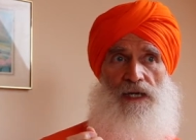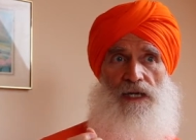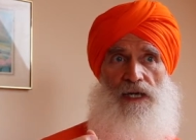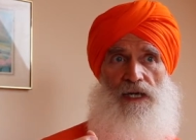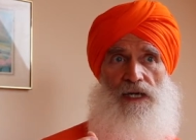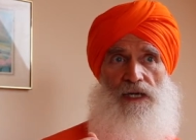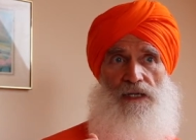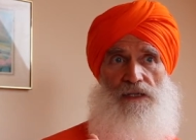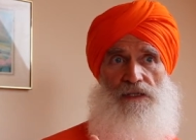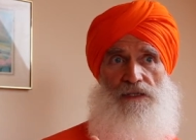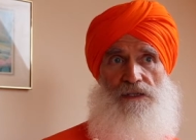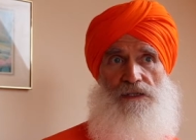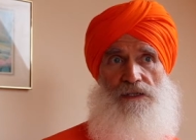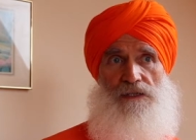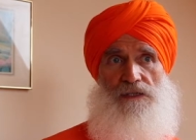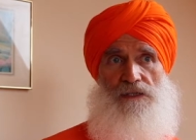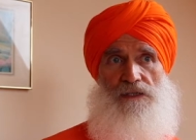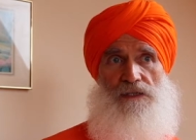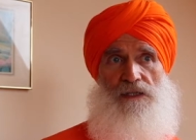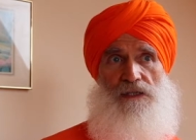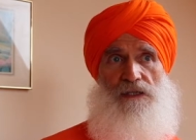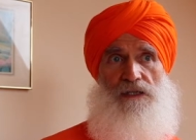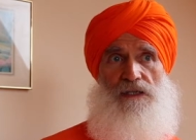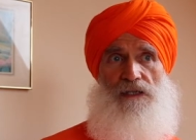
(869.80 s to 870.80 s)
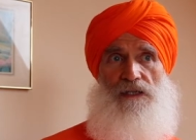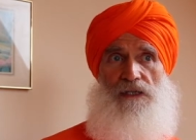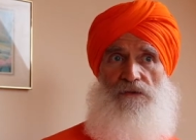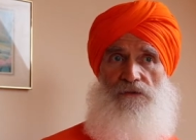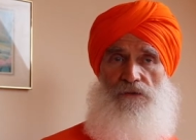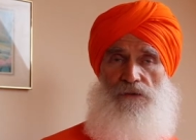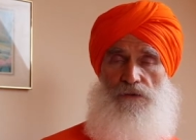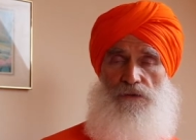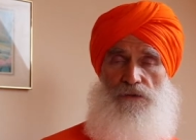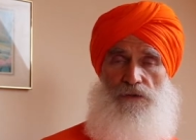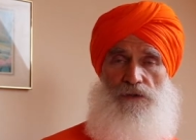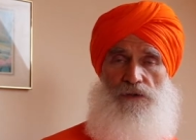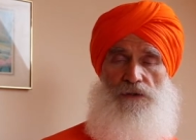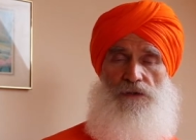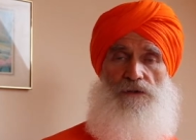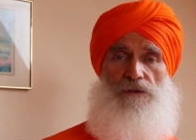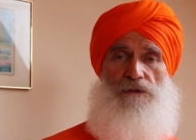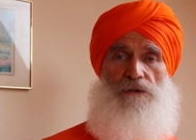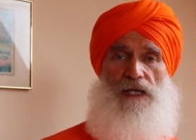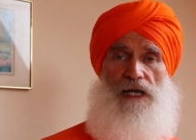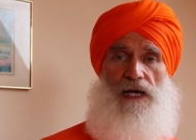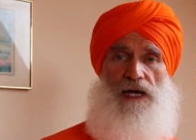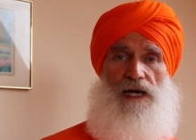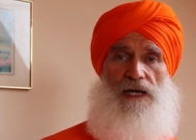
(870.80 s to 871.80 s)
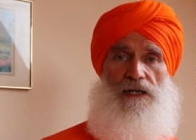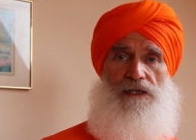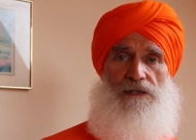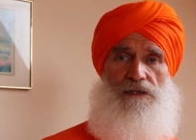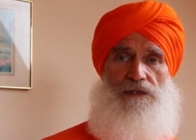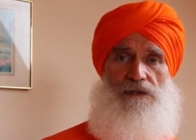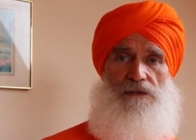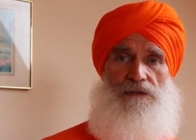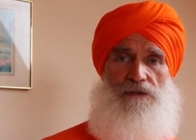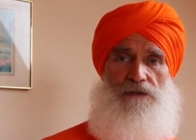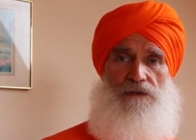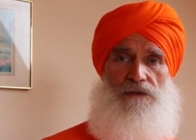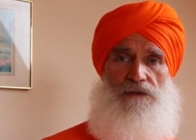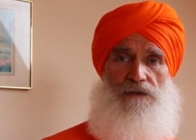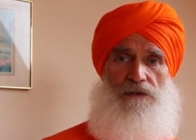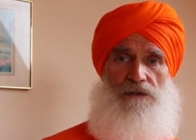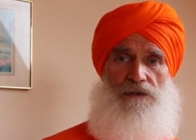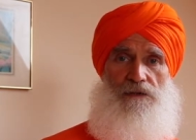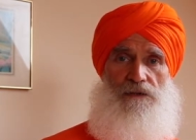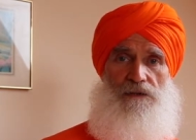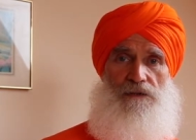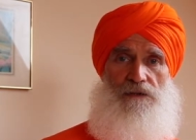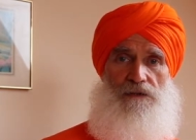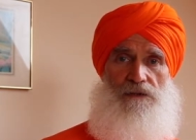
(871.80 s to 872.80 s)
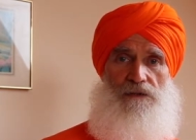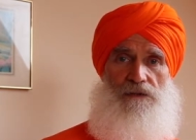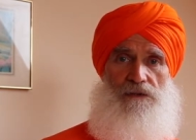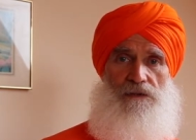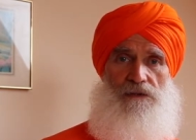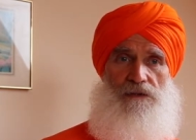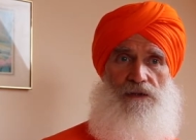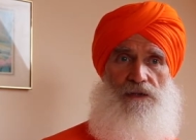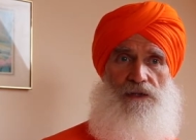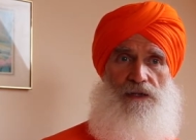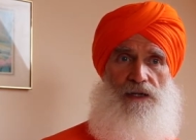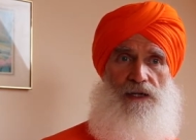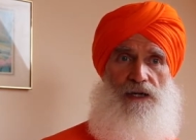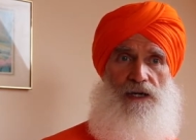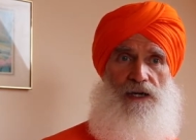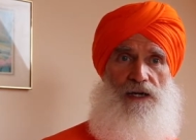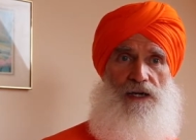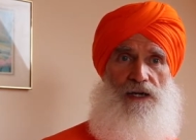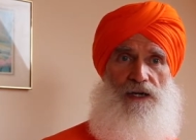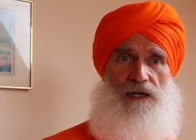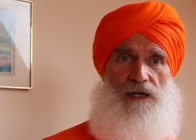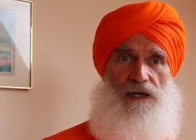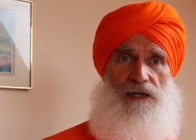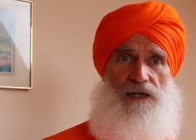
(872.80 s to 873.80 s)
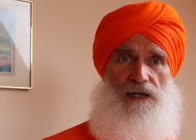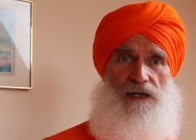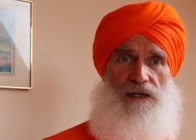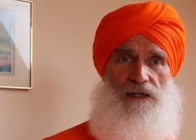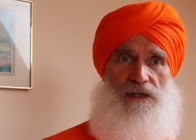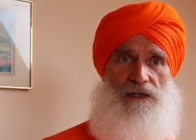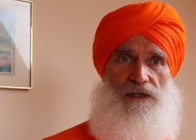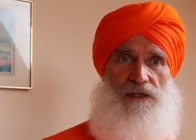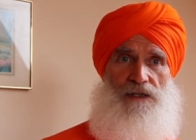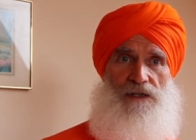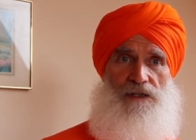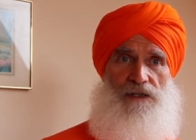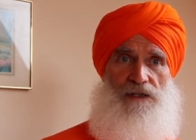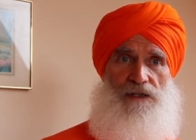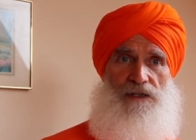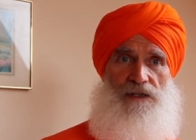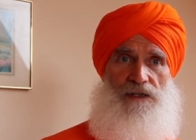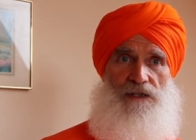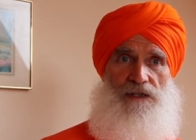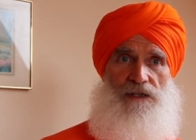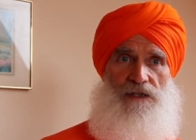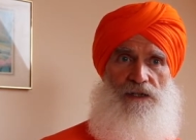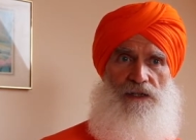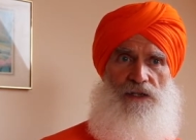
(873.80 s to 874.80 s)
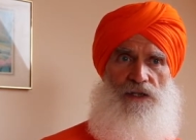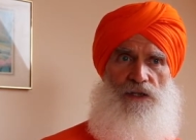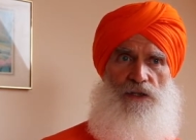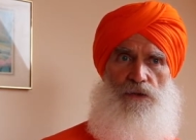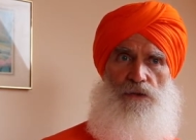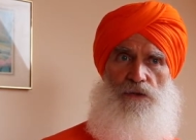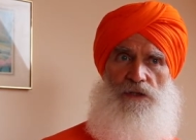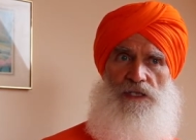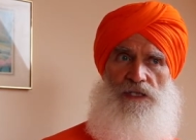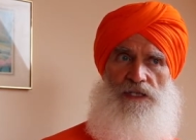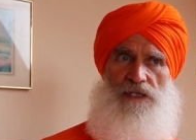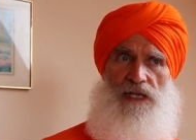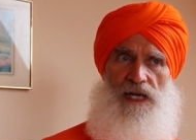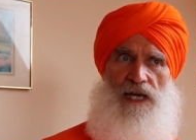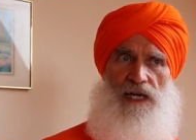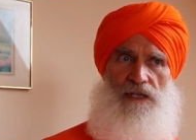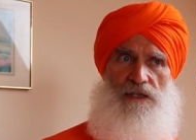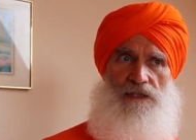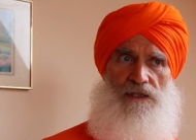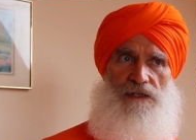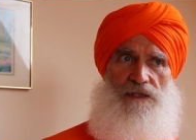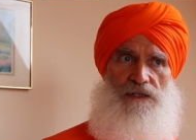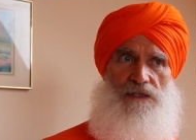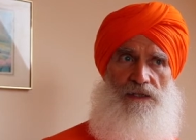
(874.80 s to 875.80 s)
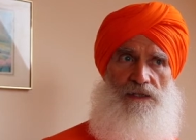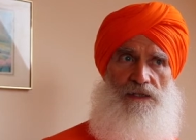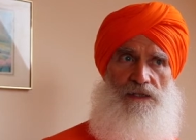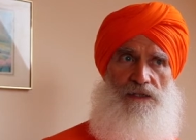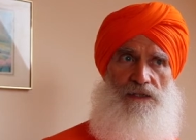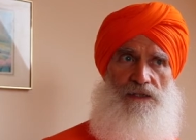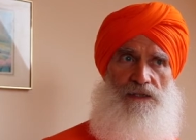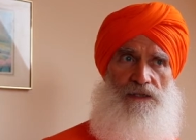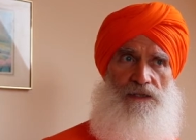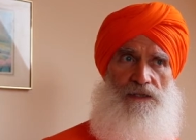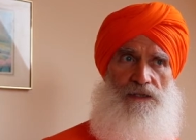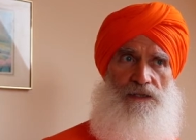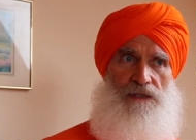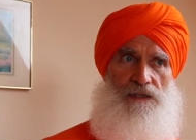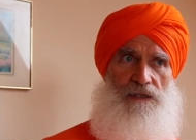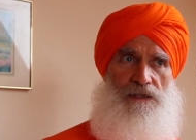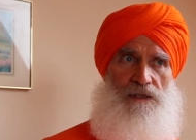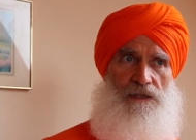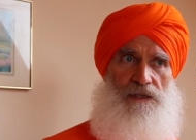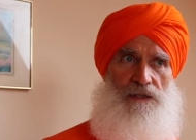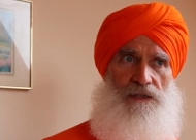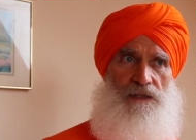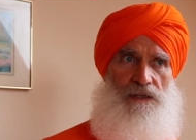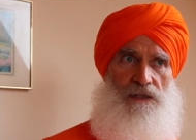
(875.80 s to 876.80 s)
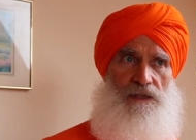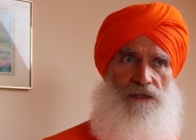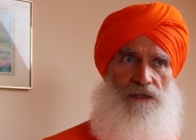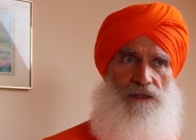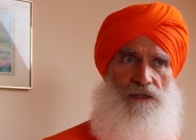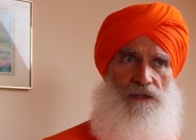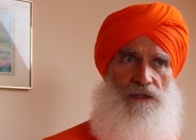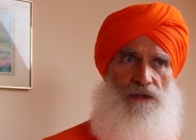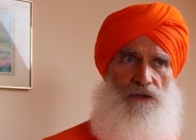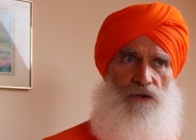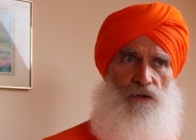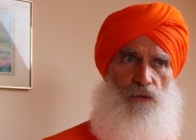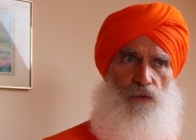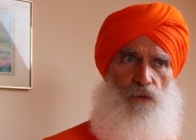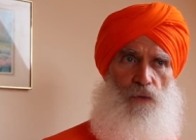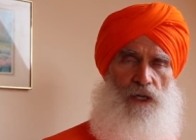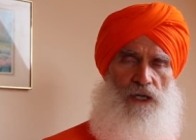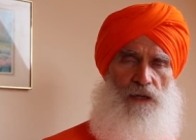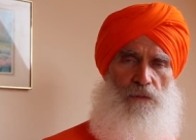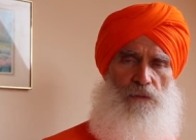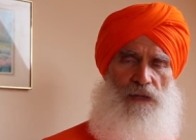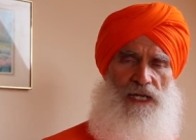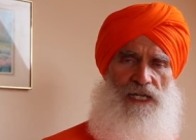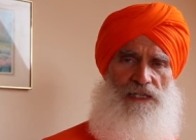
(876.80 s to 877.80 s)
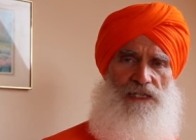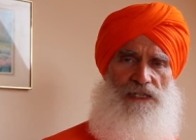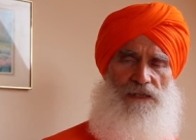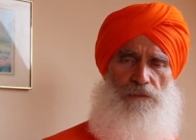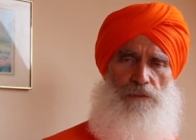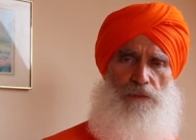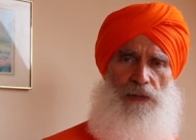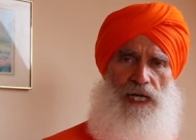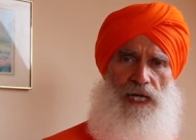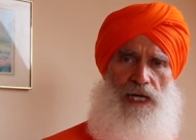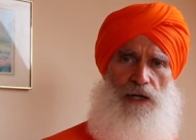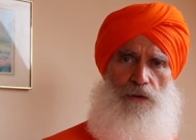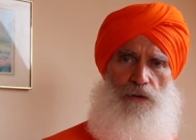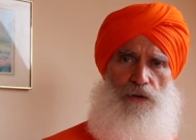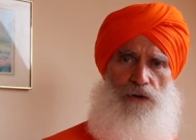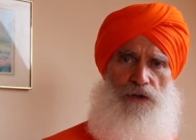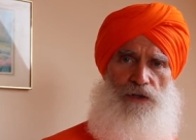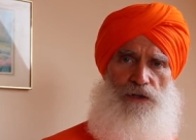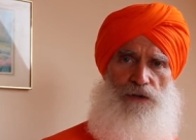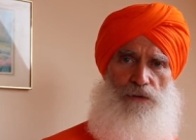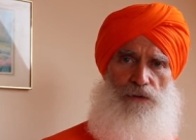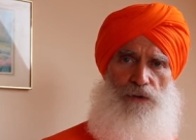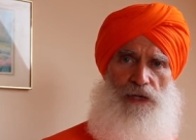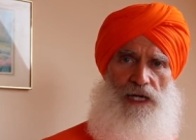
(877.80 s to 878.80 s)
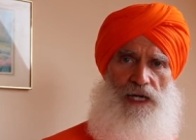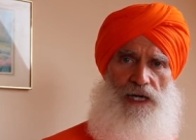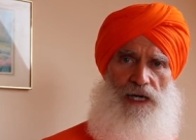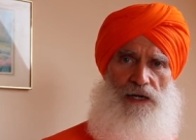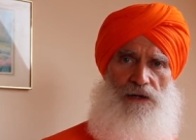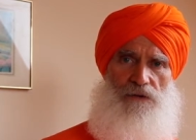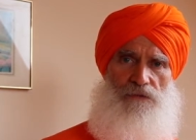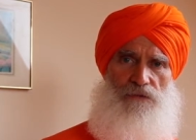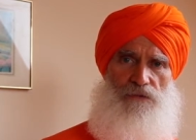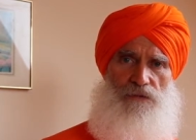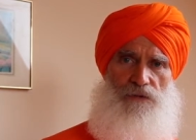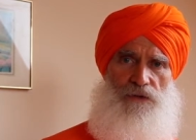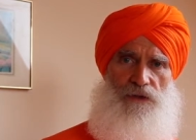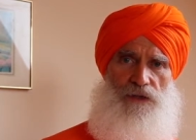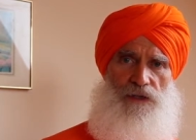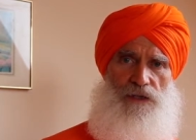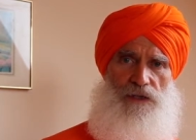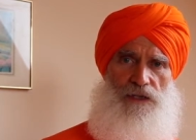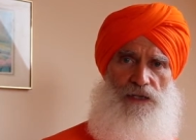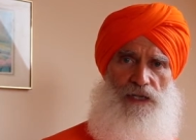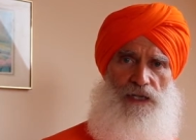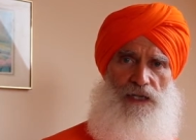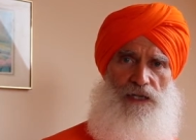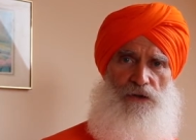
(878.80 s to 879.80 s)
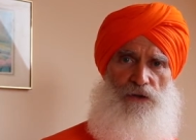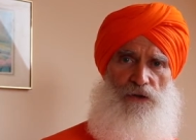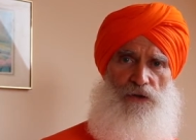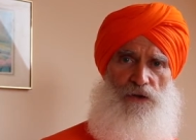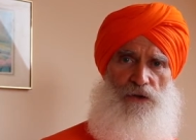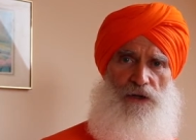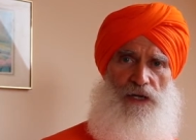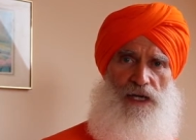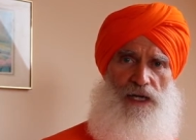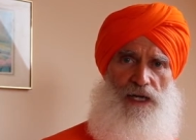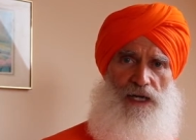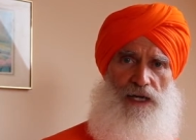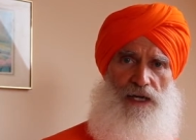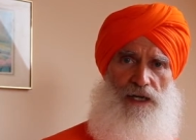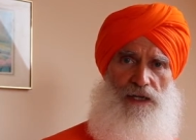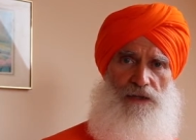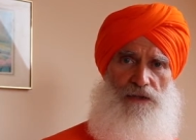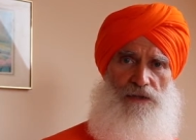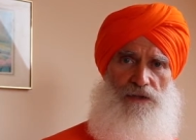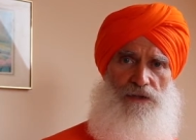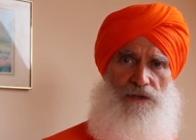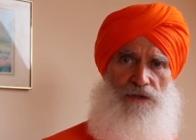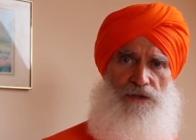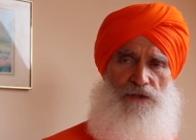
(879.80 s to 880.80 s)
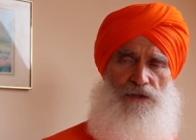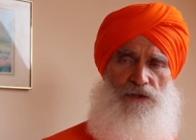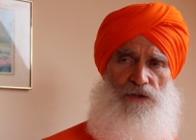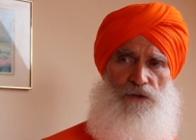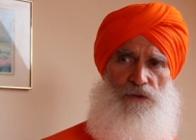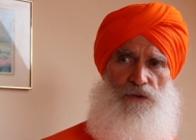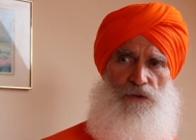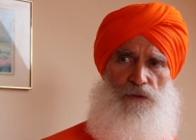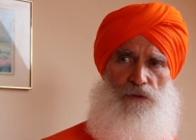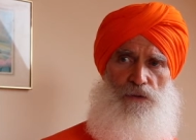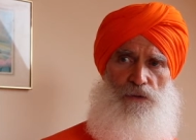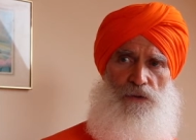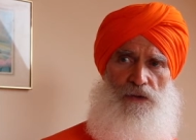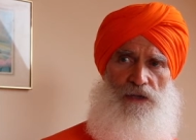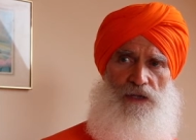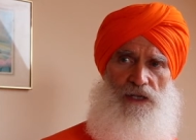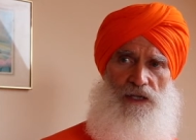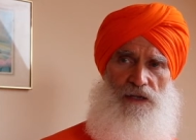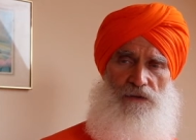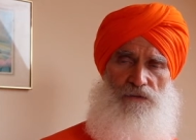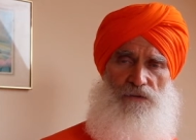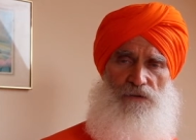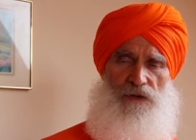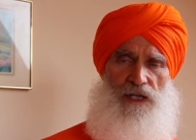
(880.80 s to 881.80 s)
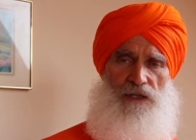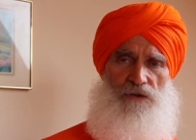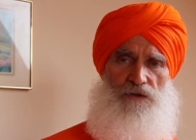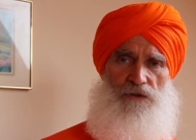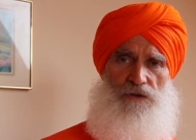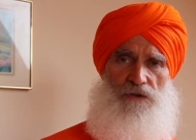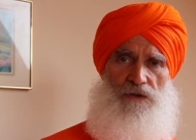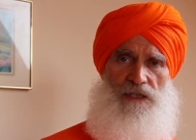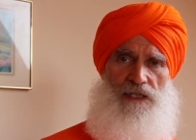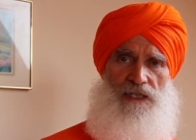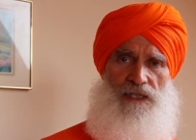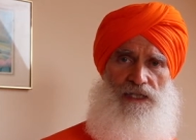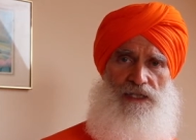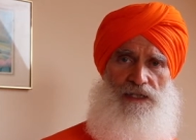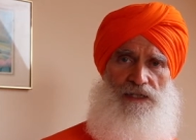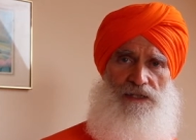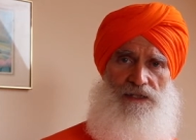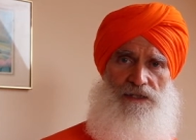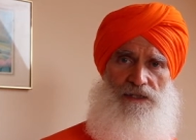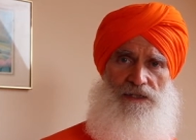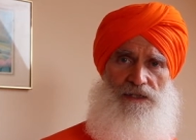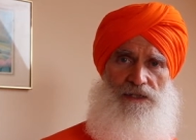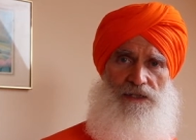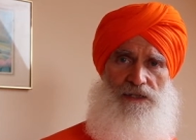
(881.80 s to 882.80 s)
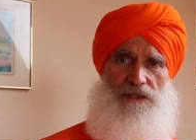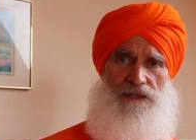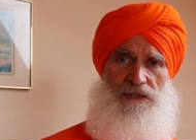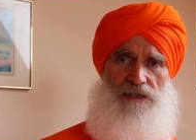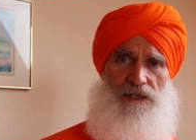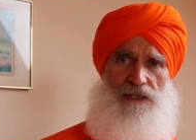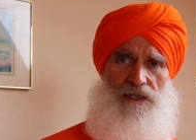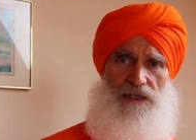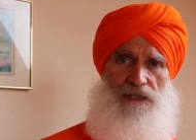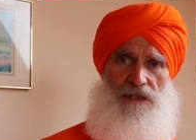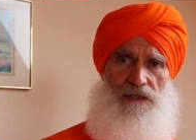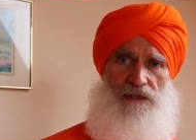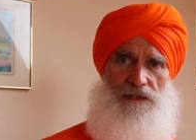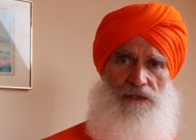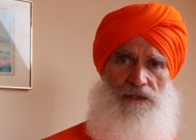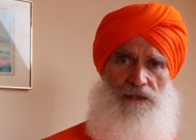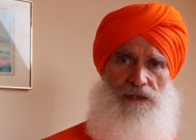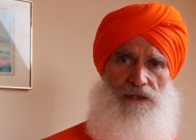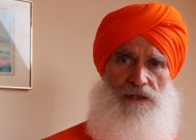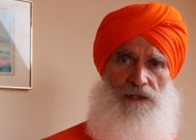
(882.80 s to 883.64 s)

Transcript: And if you do that, uh, you sense what amazing power you have in your hands to eventually succeed.